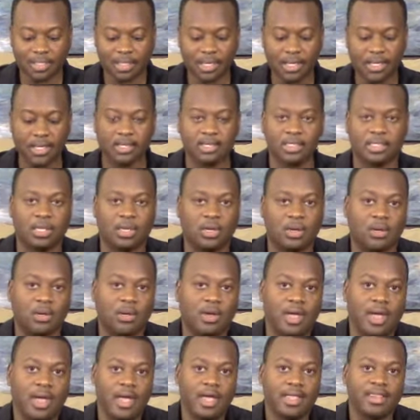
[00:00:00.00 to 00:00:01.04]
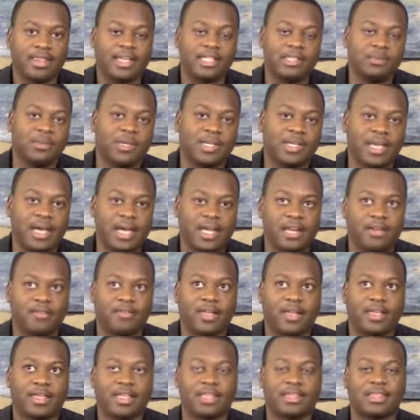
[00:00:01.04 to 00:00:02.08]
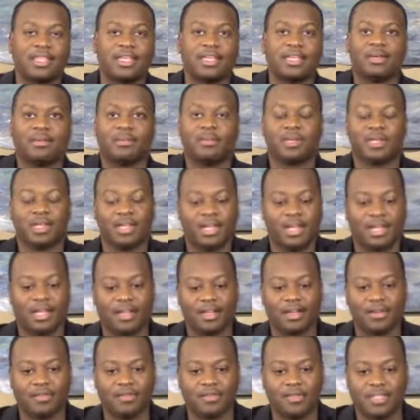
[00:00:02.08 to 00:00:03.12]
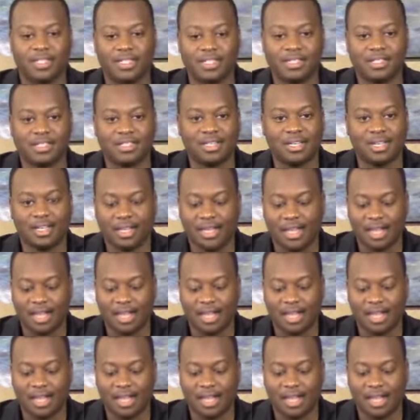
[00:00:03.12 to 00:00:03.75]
And so that's been kind of like a theme of just